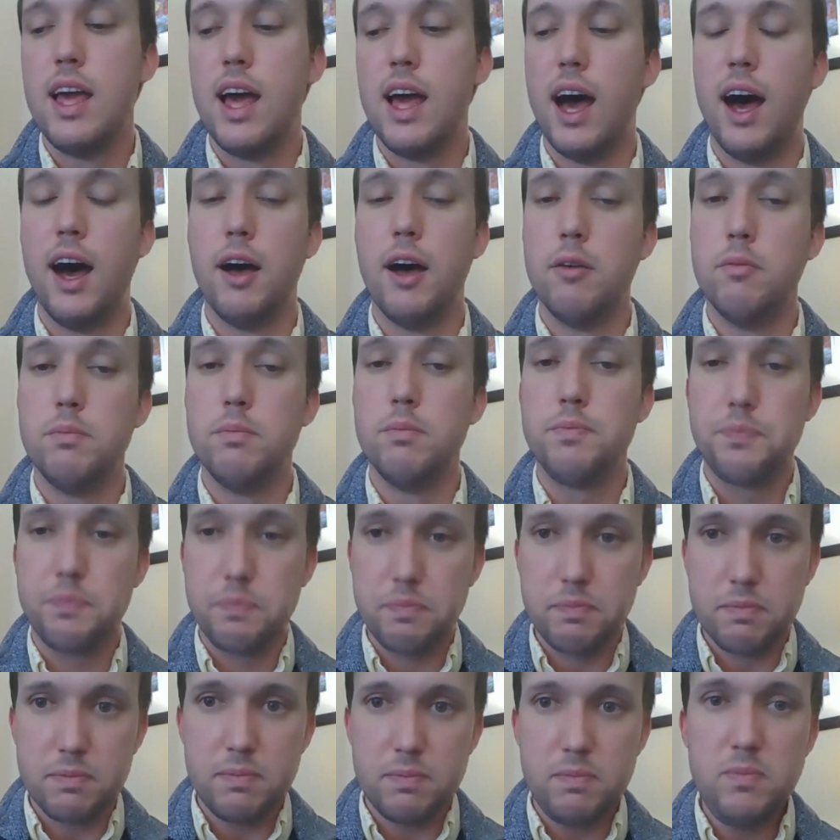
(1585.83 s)

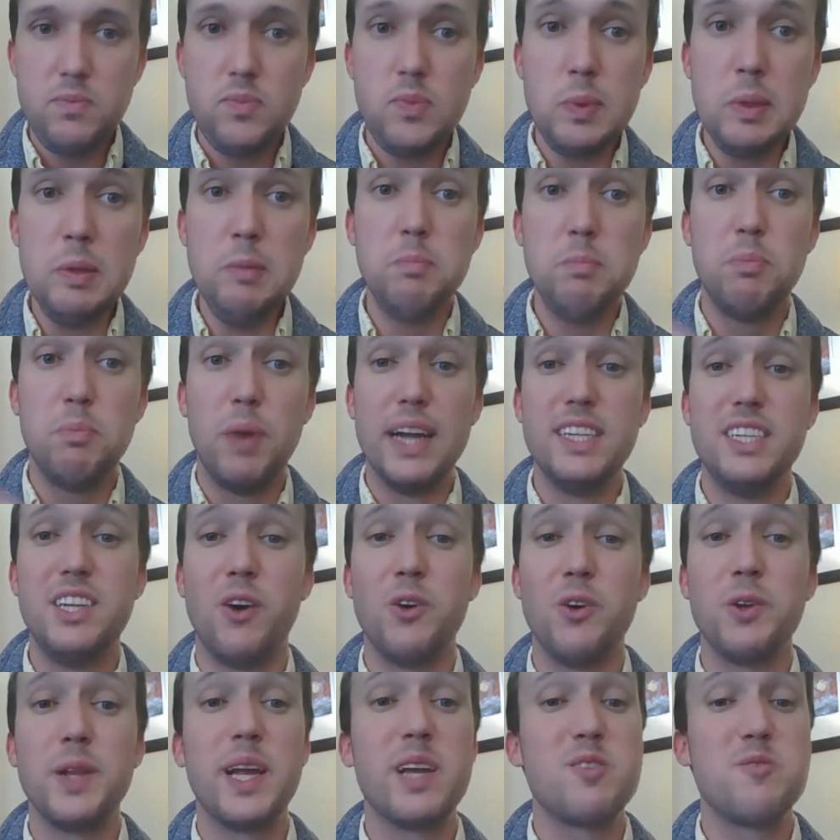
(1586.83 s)
But
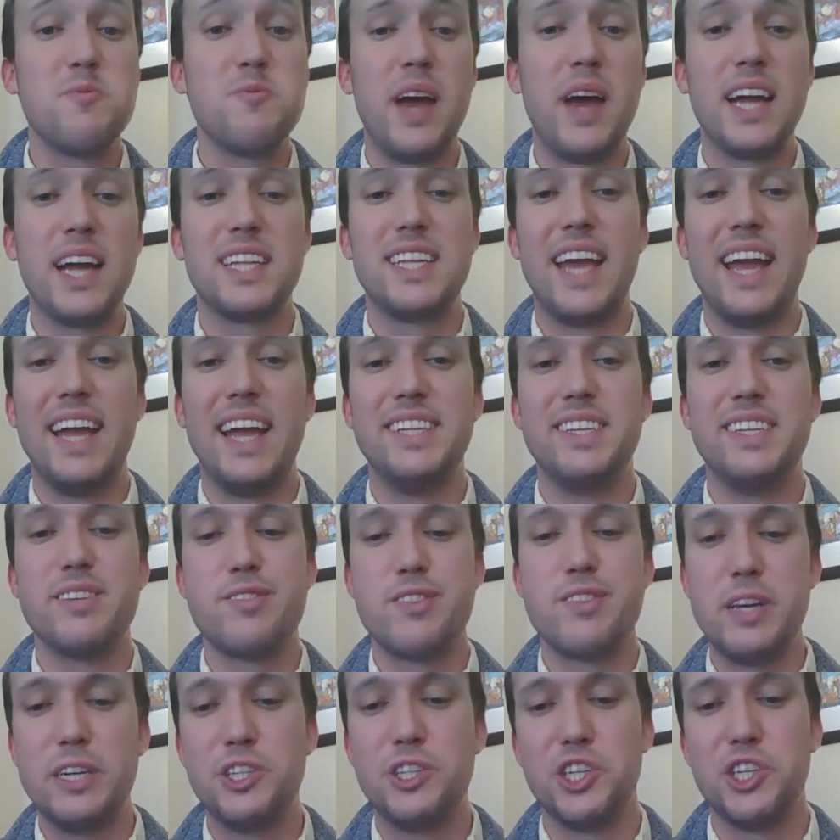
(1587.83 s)
don't expect a
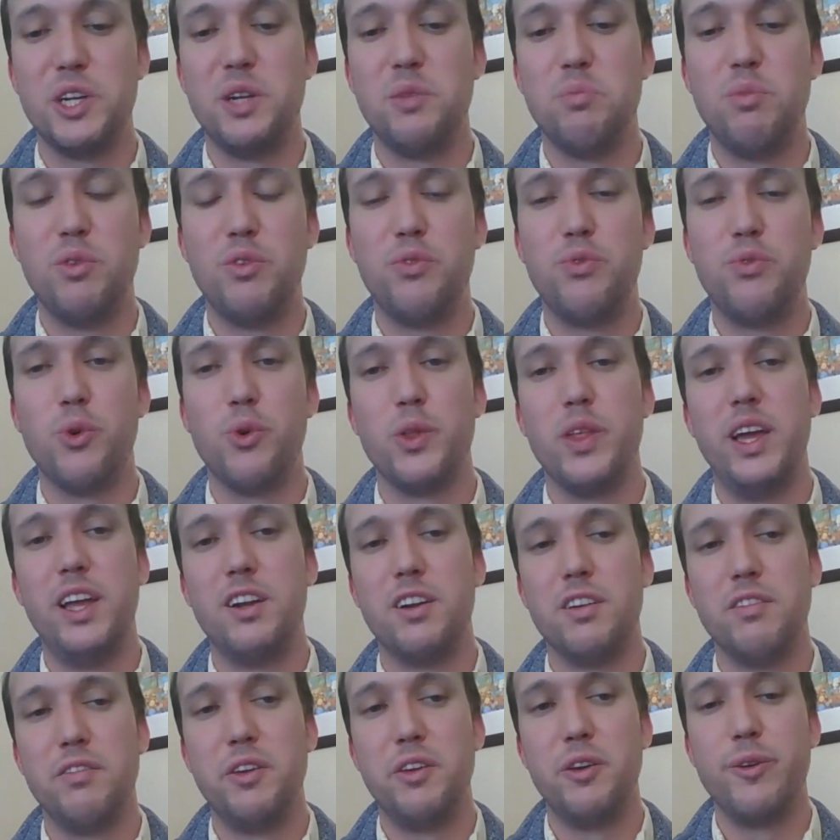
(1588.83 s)
decision before the
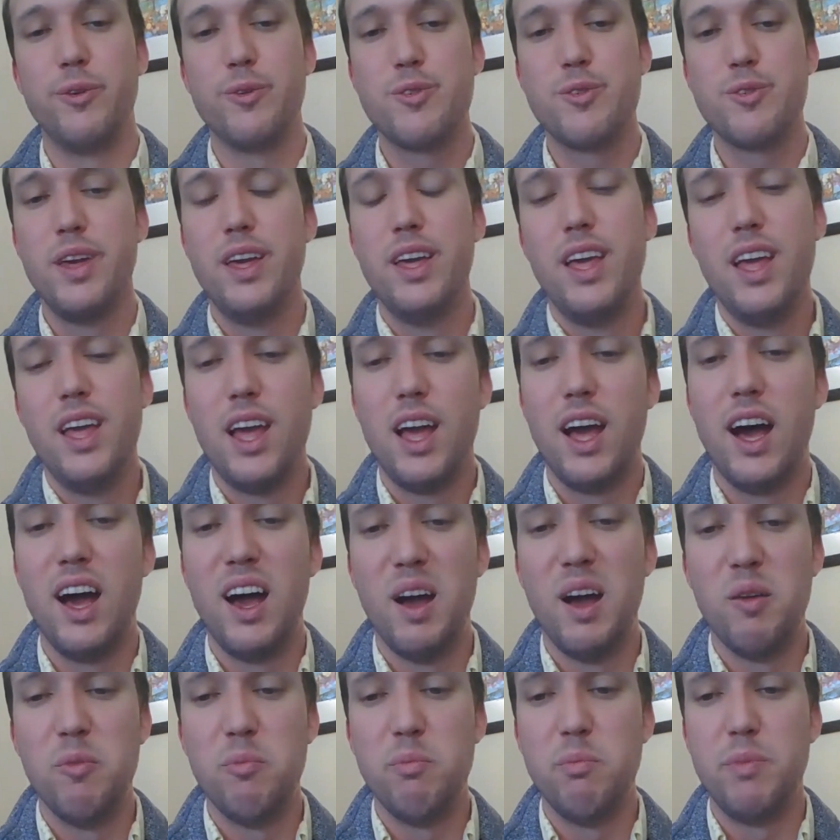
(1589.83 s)
interviews
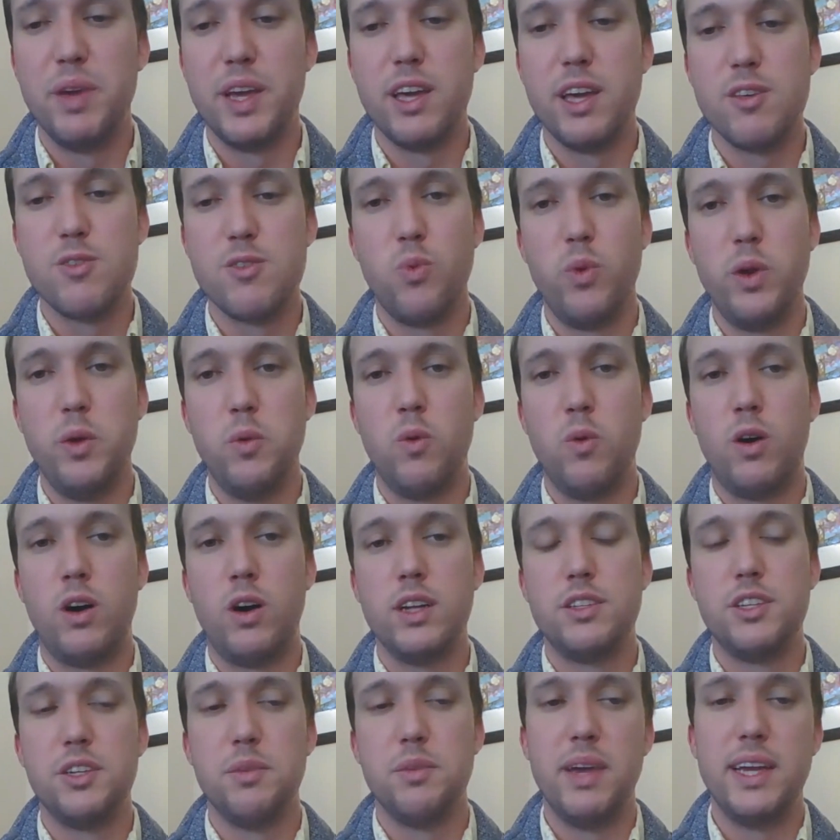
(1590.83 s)
because we
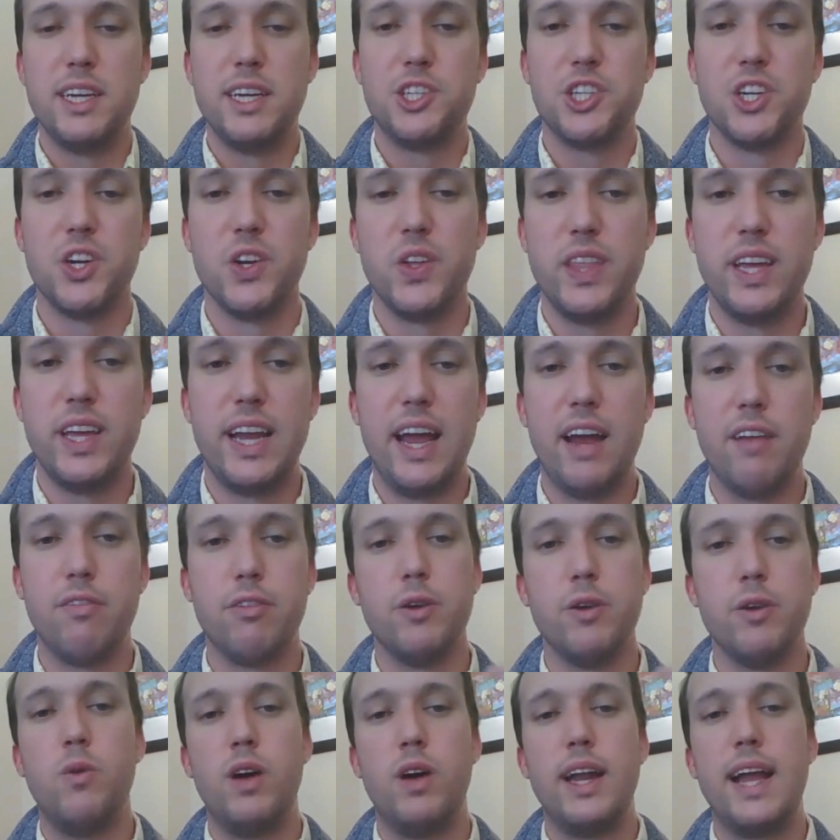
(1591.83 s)
want to make sure that
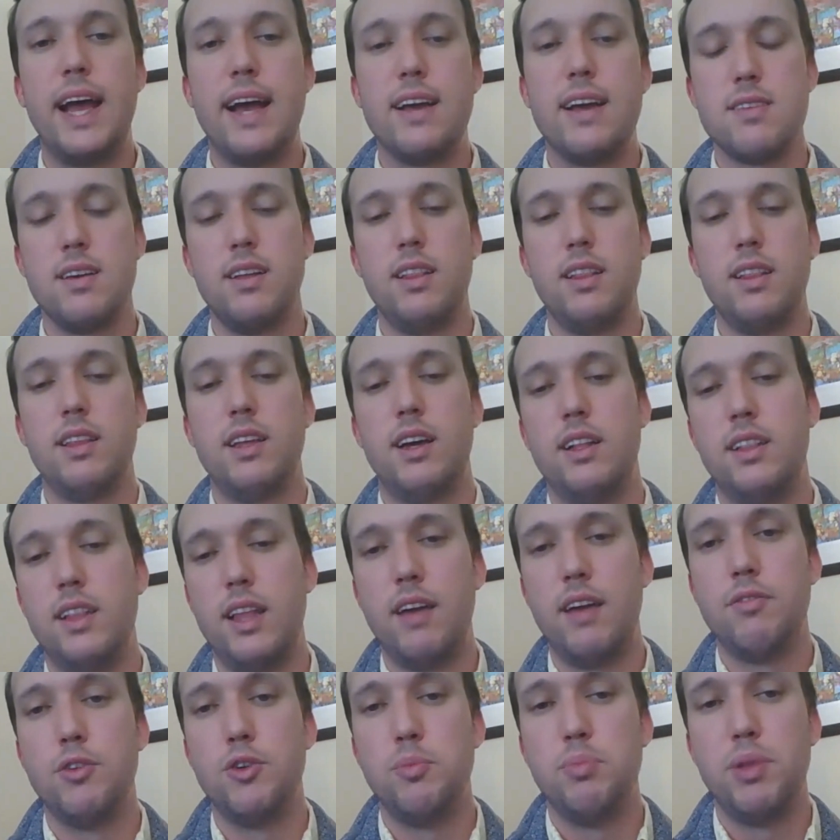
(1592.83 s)
everyone has a
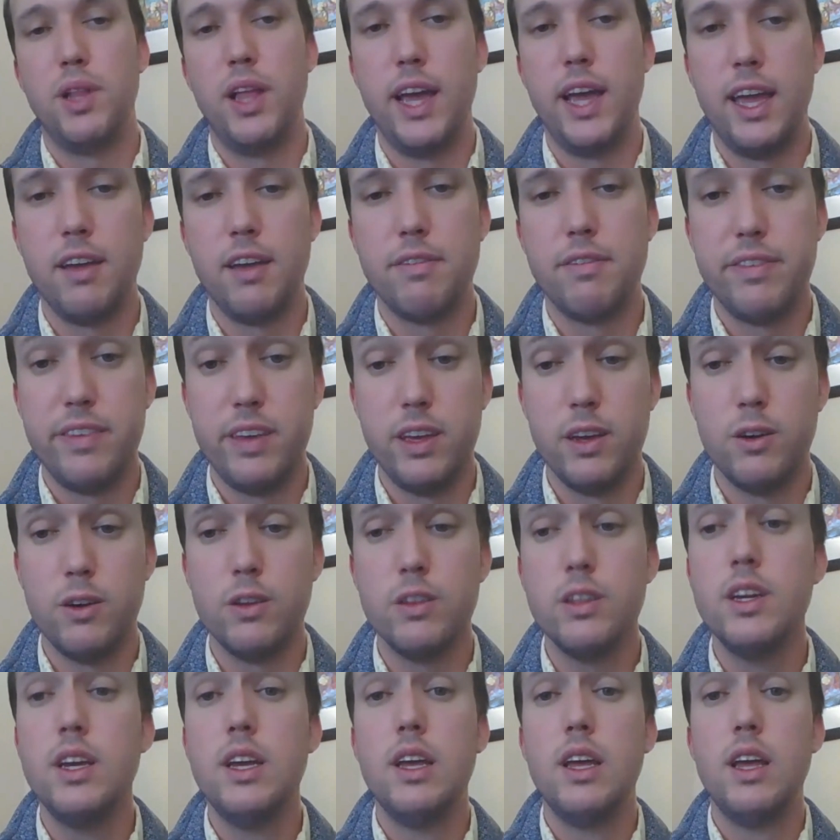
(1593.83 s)
level playing
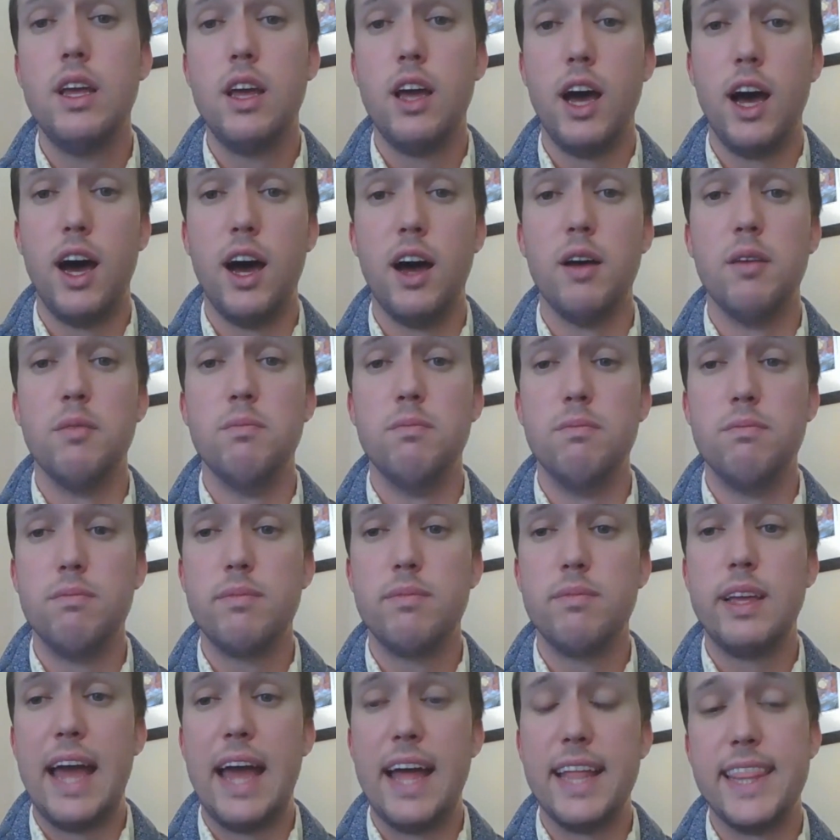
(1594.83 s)
field
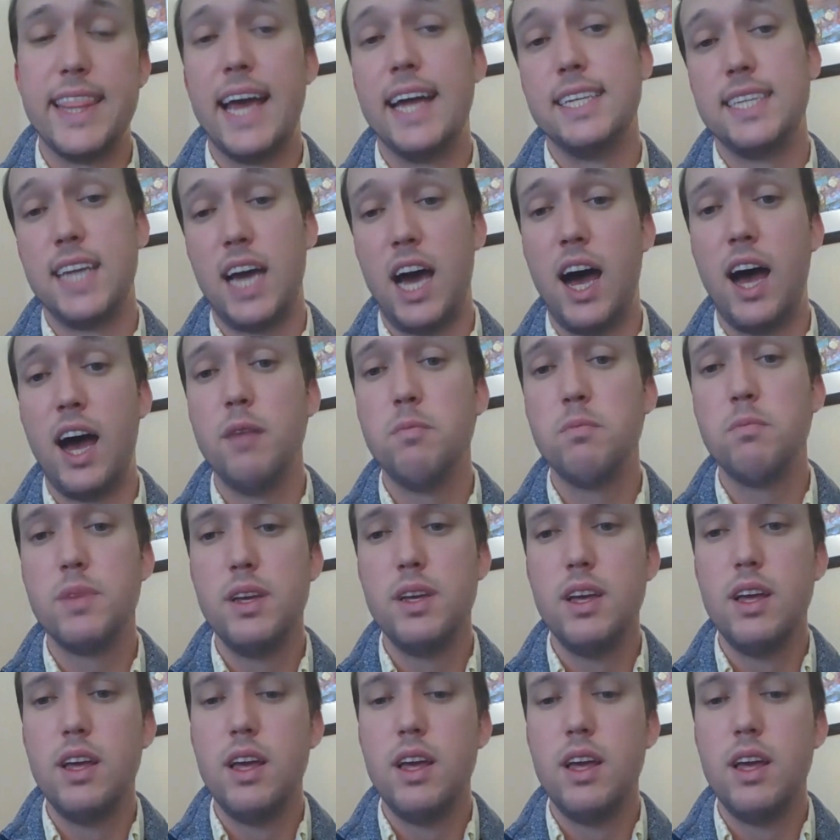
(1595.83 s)
at that time.